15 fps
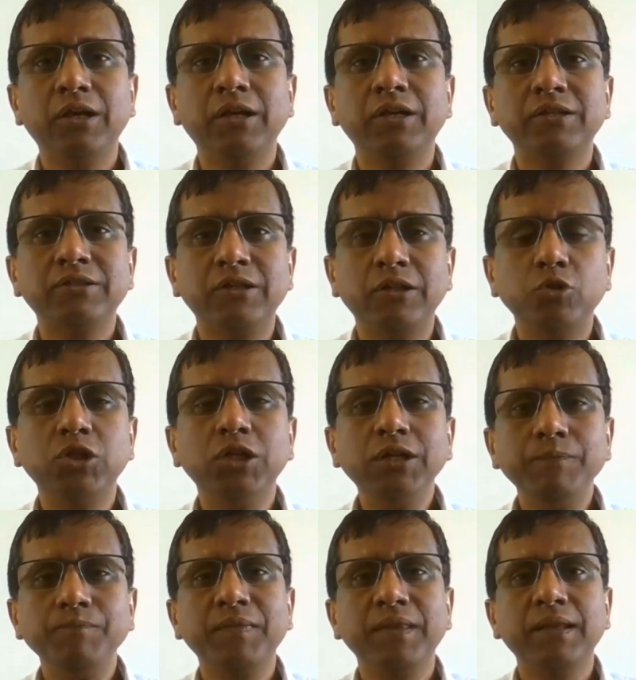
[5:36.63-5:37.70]

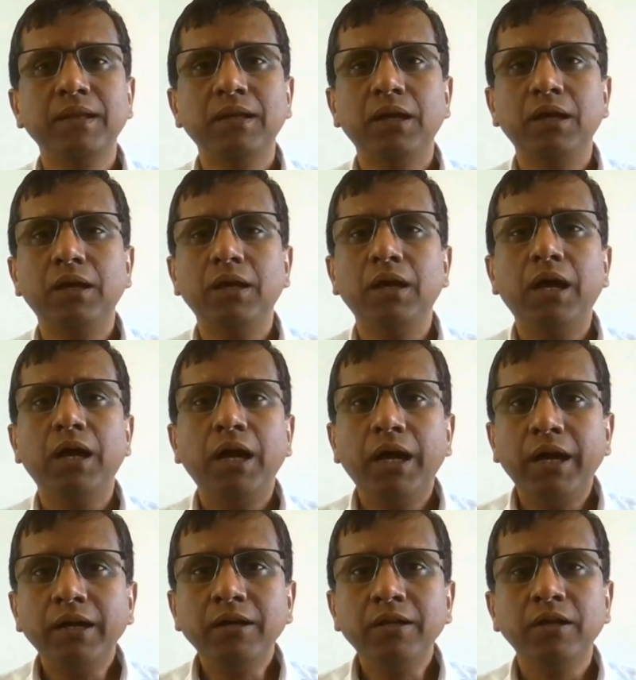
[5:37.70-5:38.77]
solution,
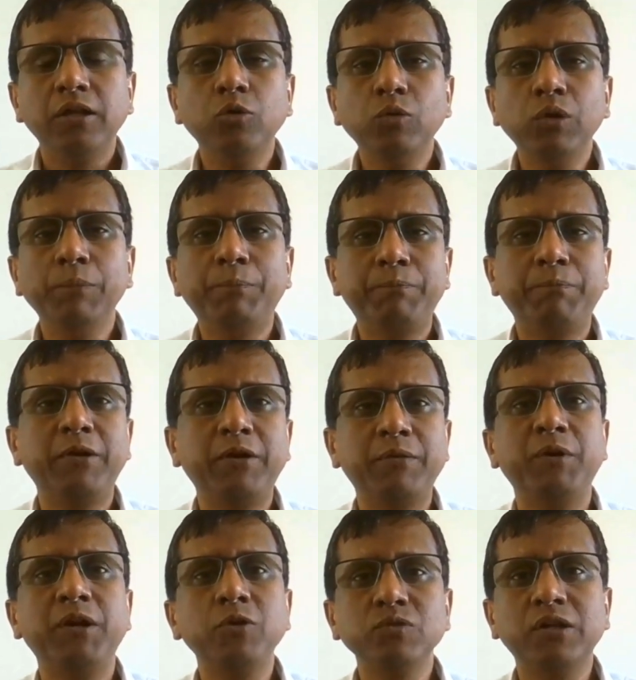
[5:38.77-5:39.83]
and you will
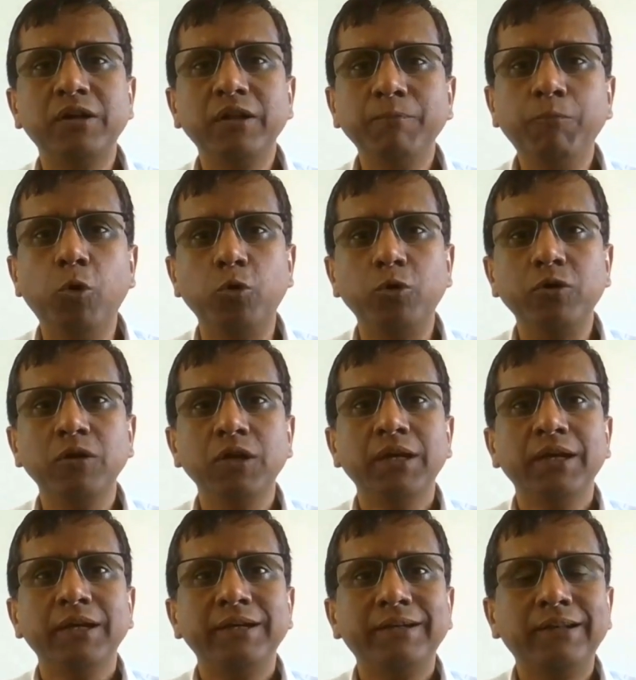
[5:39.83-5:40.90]
produce a report
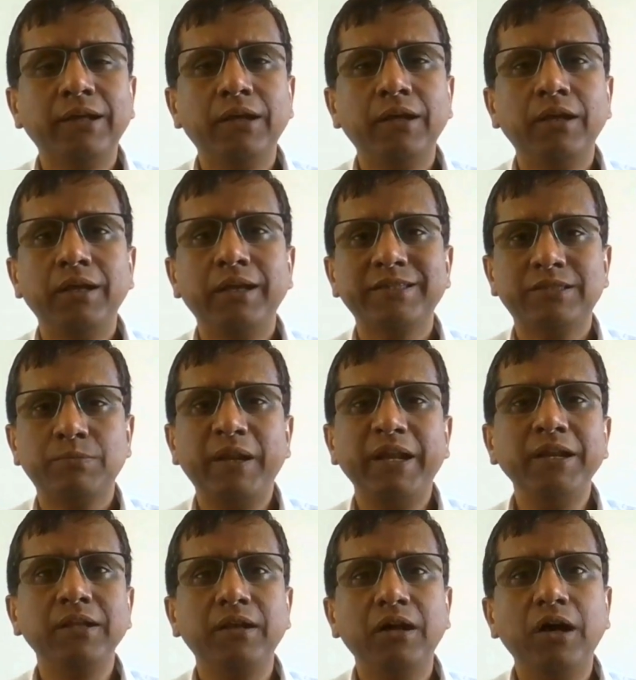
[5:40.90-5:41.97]

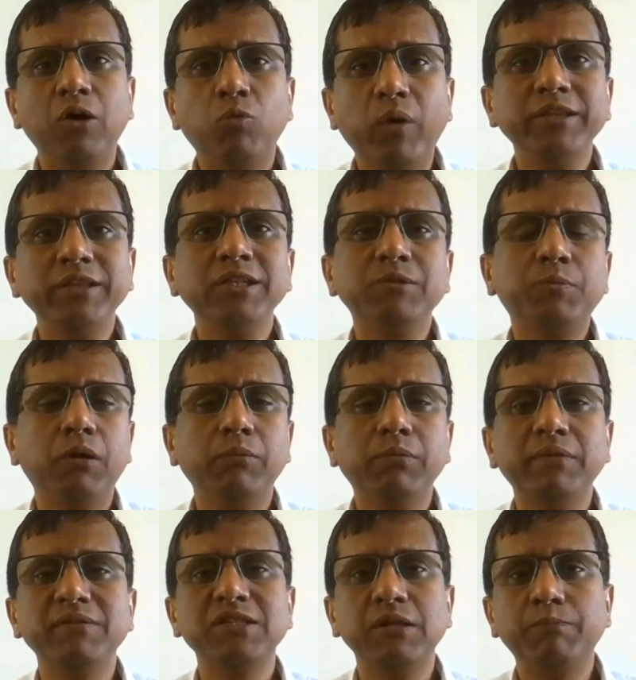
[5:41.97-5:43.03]
explaining why this
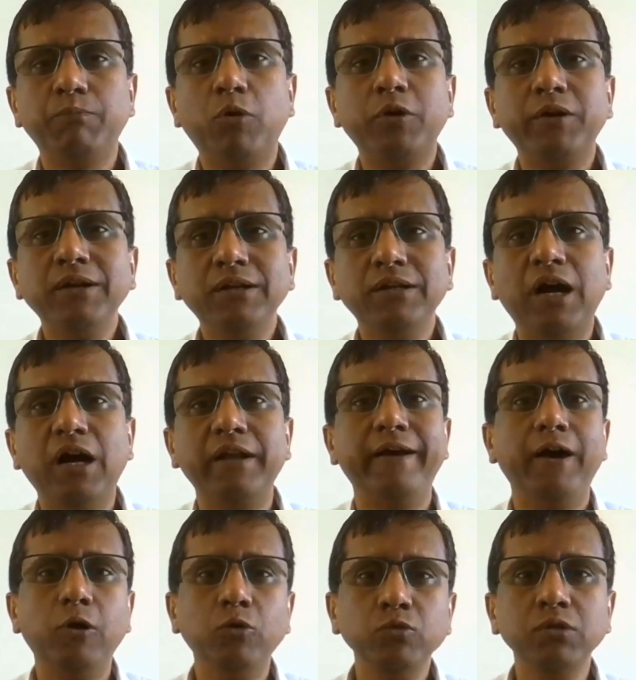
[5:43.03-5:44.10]
problem is important and
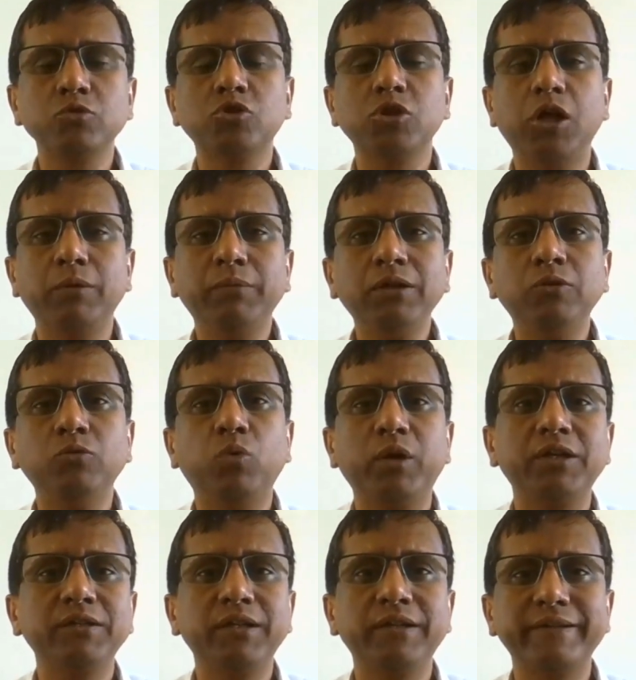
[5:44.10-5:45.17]
how you solved it,
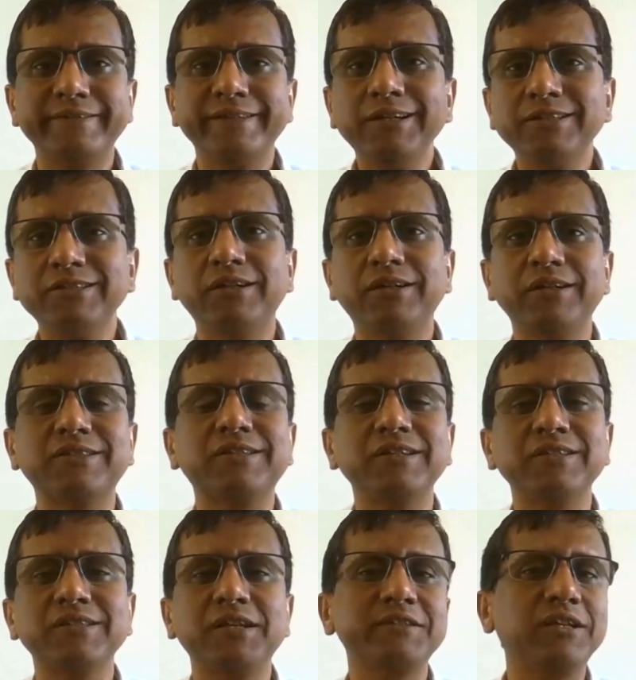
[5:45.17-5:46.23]
what are the results,
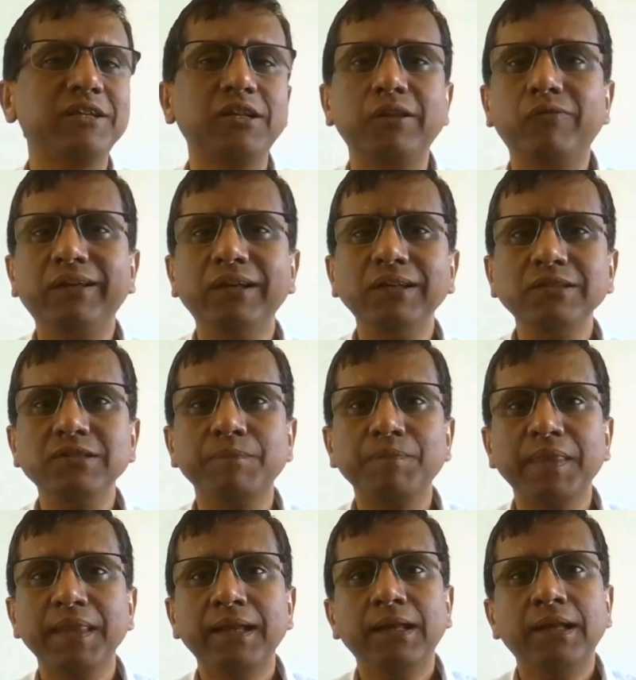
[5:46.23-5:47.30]
discuss their significance,
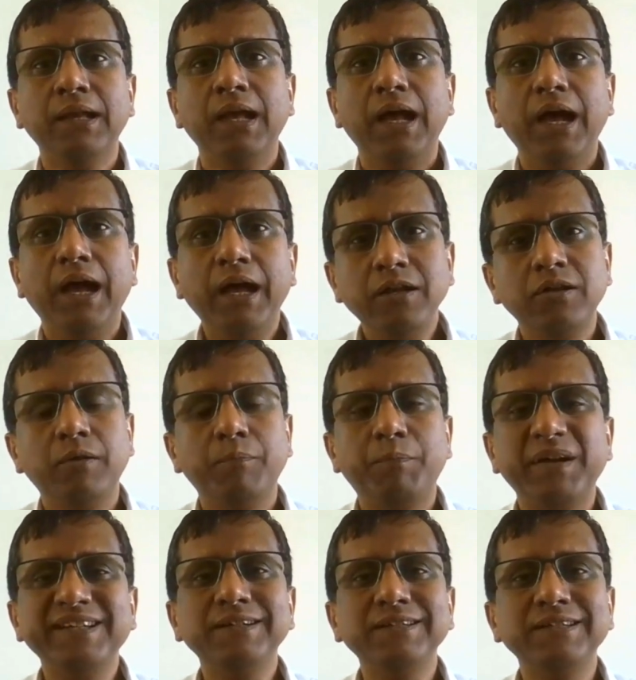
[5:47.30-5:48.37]
and
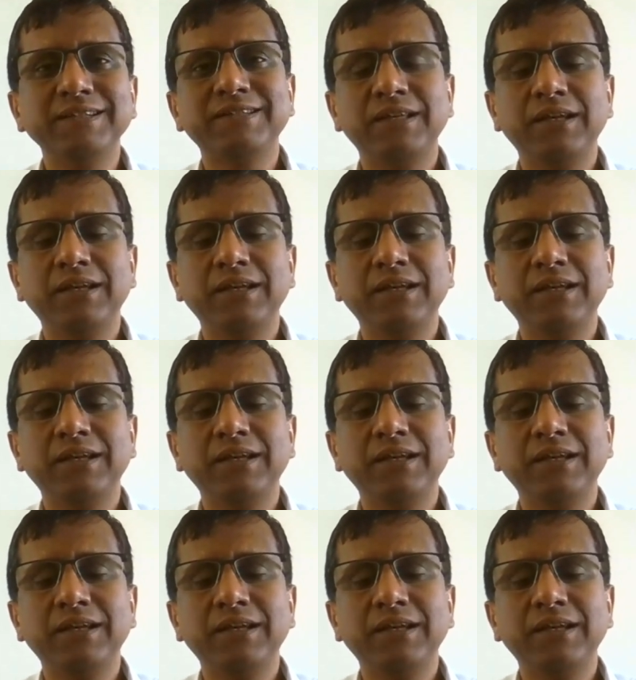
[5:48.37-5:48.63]
present these